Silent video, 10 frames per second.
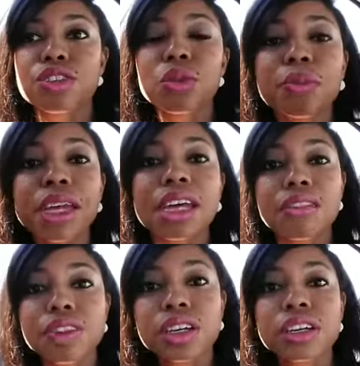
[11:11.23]
to be
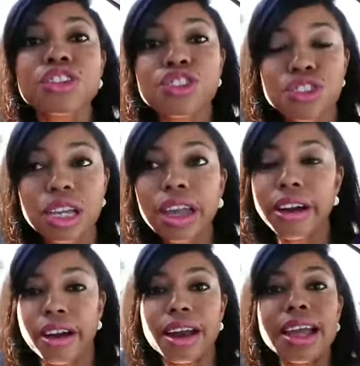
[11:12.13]
of good
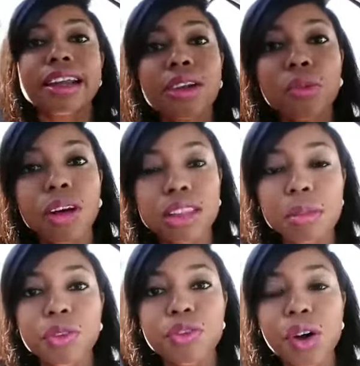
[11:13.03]
cheer. He didn't want
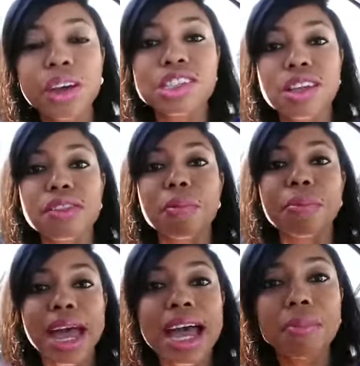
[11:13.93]
them to focus on the
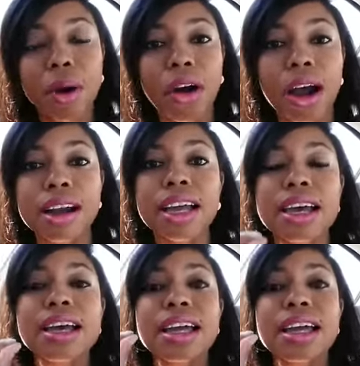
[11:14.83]
bad part.